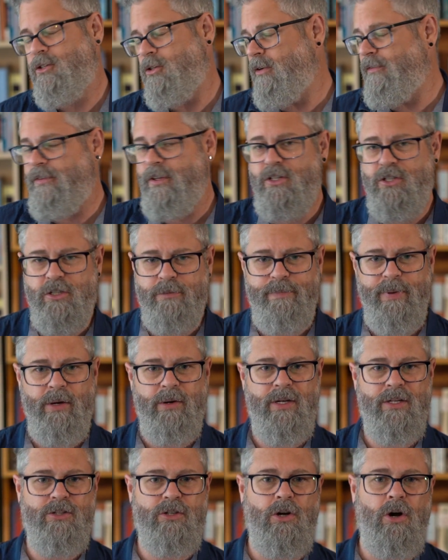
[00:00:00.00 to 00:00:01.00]
or if the
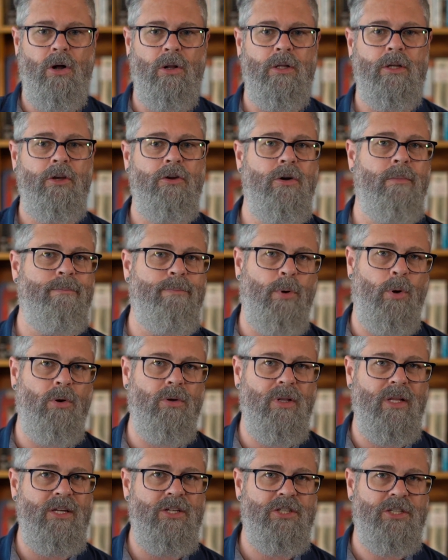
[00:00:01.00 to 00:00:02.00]
Spirit is calling you to
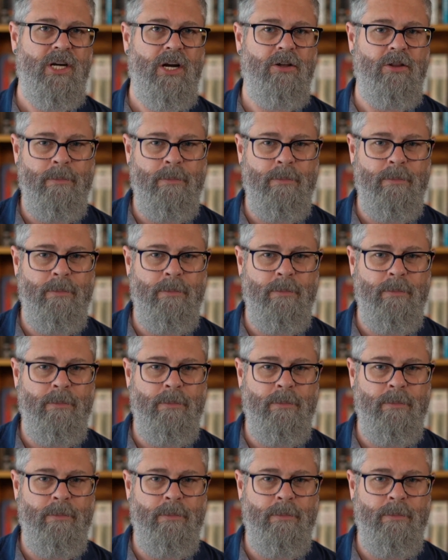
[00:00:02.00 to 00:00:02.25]
boldly share